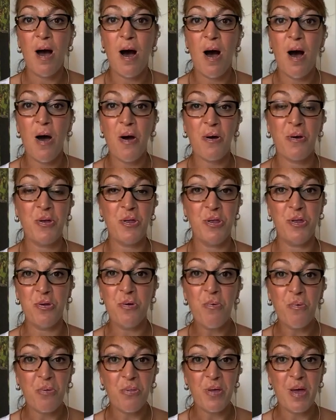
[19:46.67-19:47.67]
our
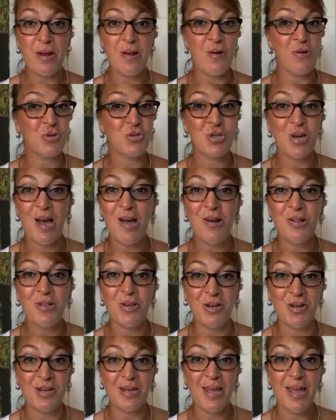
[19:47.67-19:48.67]
youth and our
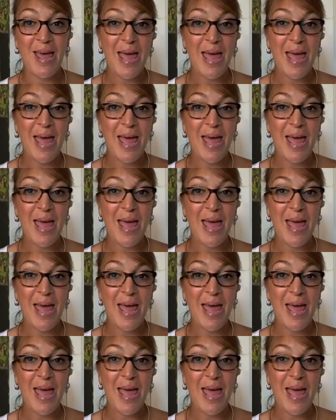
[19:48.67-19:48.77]
childhood